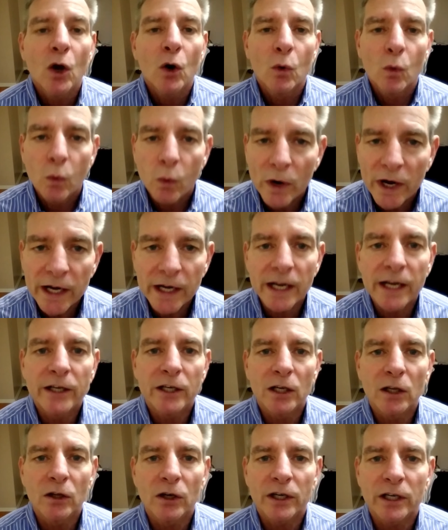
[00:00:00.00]
We need
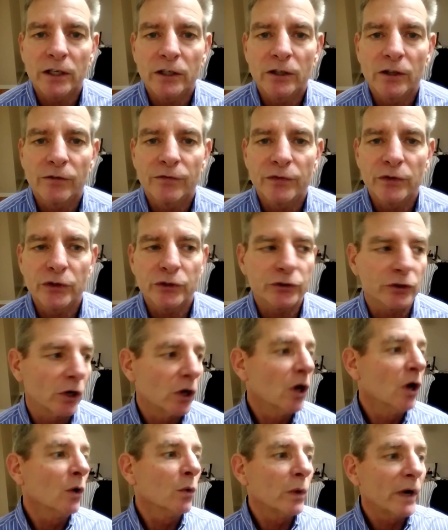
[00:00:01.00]
to look into the future.
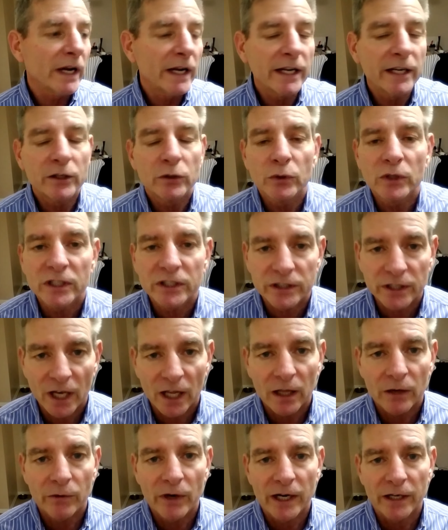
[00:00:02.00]
We need to
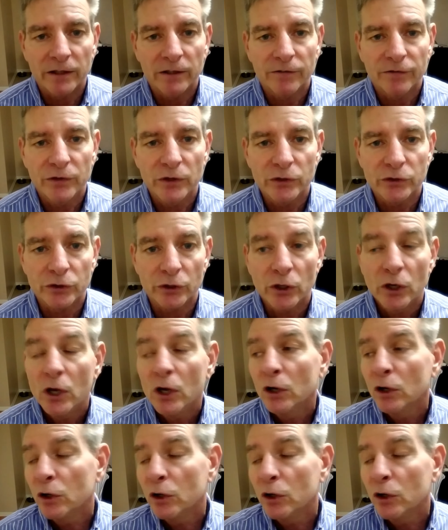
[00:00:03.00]
accelerate in the future.